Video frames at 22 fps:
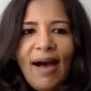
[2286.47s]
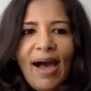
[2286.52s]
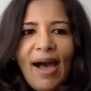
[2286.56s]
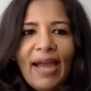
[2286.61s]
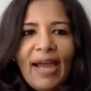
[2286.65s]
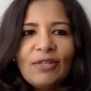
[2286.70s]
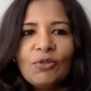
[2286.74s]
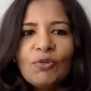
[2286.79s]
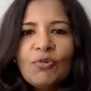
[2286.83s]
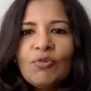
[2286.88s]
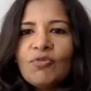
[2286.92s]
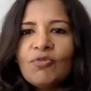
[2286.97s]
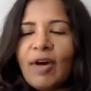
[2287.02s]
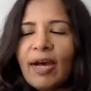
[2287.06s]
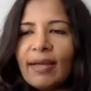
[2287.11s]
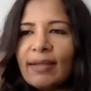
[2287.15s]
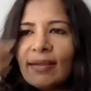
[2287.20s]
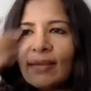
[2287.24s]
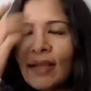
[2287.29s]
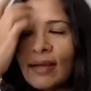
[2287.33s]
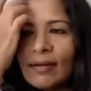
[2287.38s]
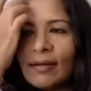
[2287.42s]
I do
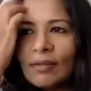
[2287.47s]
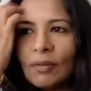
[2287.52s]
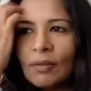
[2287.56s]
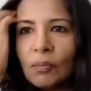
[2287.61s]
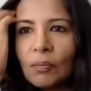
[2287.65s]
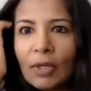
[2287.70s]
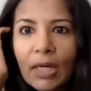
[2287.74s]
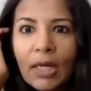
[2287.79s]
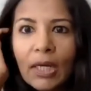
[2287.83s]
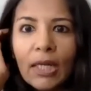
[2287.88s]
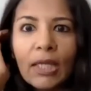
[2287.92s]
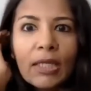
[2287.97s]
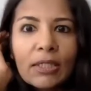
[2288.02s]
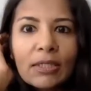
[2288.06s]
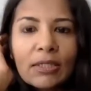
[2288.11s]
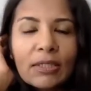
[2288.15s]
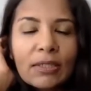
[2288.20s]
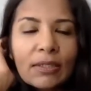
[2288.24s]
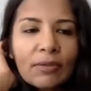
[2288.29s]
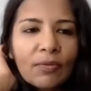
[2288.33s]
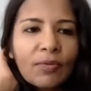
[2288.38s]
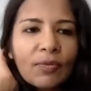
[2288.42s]
find that in the Middle
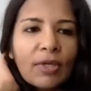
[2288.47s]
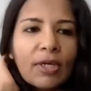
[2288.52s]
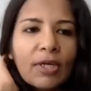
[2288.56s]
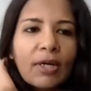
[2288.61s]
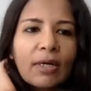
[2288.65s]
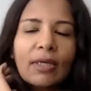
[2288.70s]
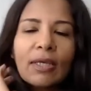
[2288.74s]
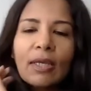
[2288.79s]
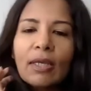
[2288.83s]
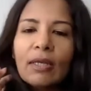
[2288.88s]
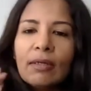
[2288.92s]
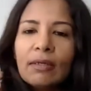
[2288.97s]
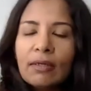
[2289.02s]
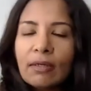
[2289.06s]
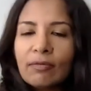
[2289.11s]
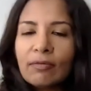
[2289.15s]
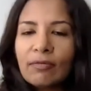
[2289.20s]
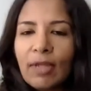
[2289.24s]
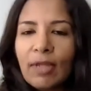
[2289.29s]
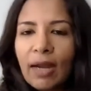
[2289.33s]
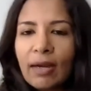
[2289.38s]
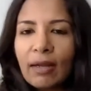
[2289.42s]
East, we are guilty
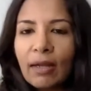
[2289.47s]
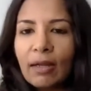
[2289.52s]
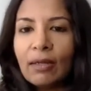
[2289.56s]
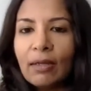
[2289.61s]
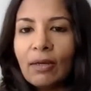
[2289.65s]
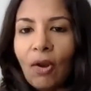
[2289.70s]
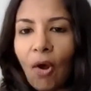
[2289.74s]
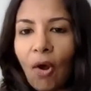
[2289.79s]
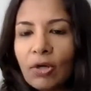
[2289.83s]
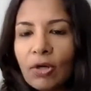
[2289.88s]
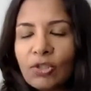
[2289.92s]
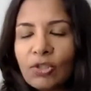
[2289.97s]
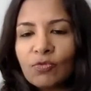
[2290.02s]
of that a lot.